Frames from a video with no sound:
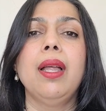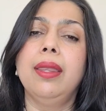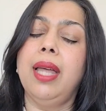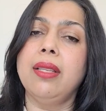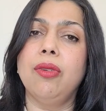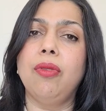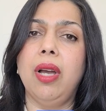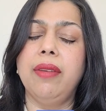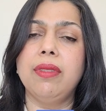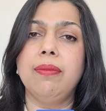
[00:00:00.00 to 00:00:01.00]
that's
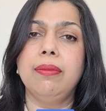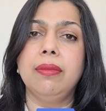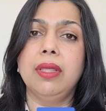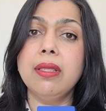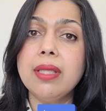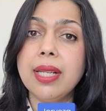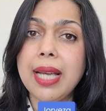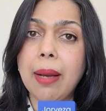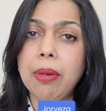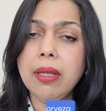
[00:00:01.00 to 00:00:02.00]
arrived. This is a
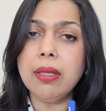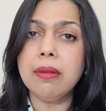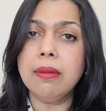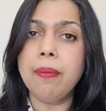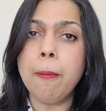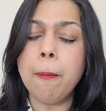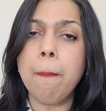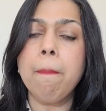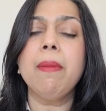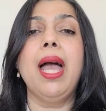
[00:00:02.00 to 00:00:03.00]
tablet,
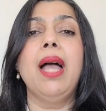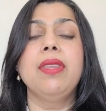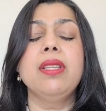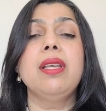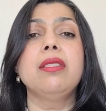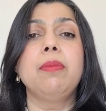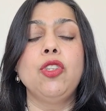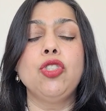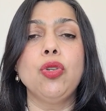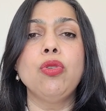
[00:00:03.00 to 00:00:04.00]
and this has been
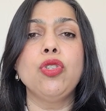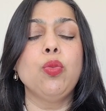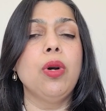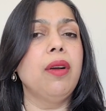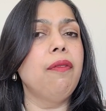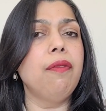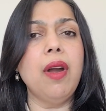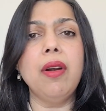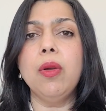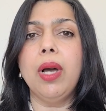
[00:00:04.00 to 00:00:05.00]
shown to work
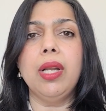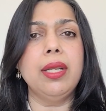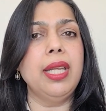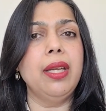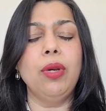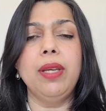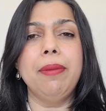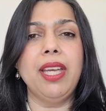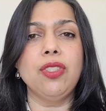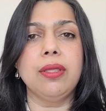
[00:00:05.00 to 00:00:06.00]
very well in EoE
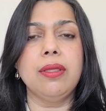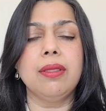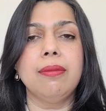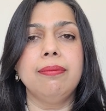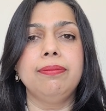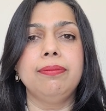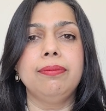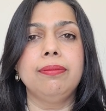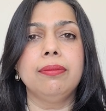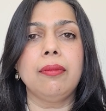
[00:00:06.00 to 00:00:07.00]
patients.
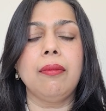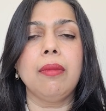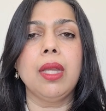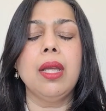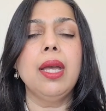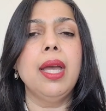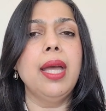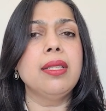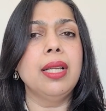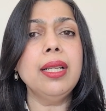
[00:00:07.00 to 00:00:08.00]

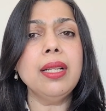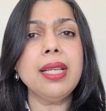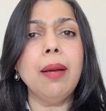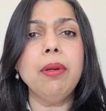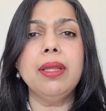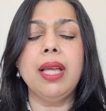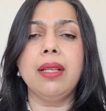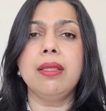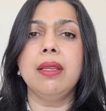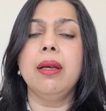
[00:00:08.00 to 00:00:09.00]
It's a little tablet
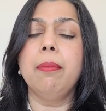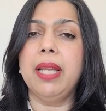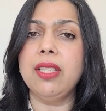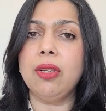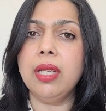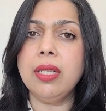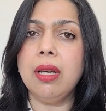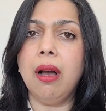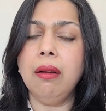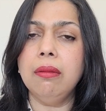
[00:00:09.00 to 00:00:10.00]
that's placed on the
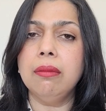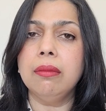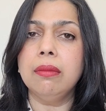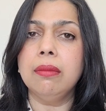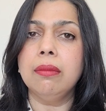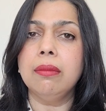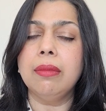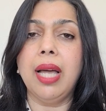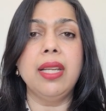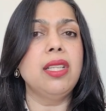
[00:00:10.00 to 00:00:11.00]
tongue
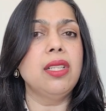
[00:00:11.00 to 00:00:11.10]
and it